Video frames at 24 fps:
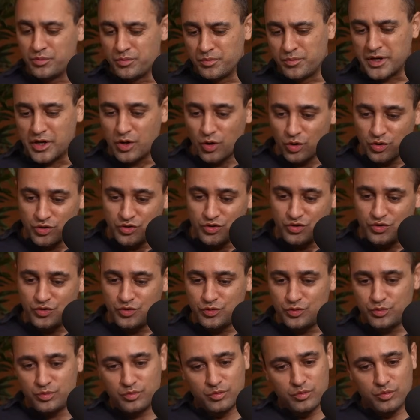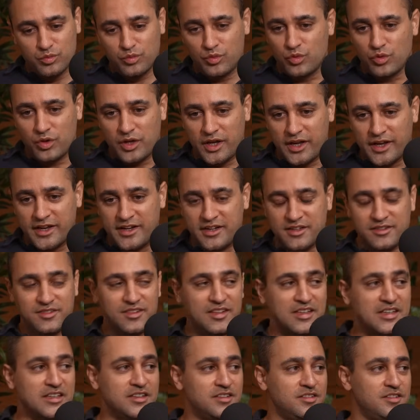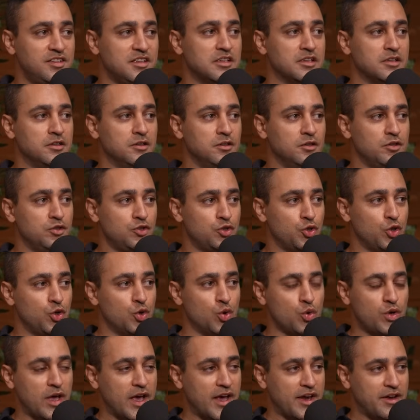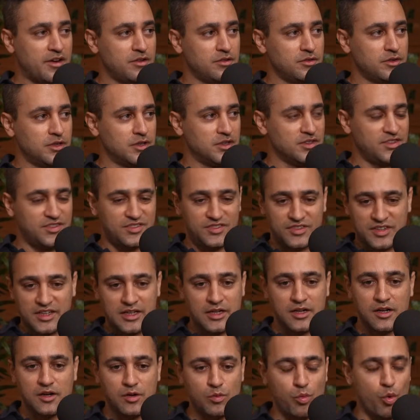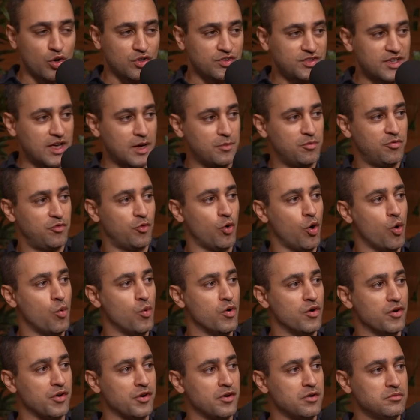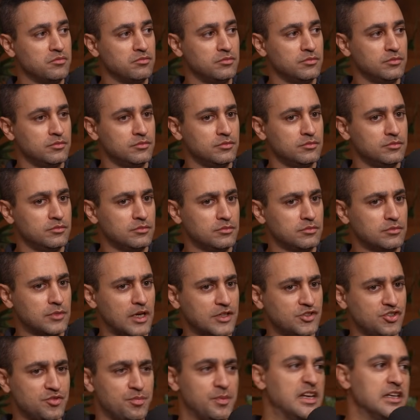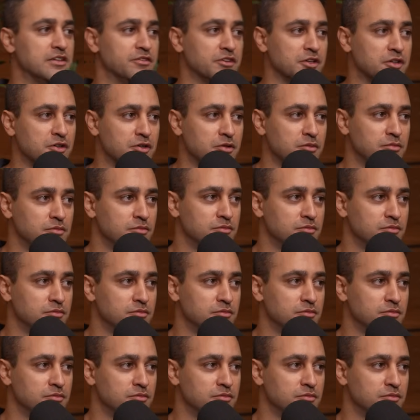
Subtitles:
because it is easy to look at a single WhatsApp forward and just believe it.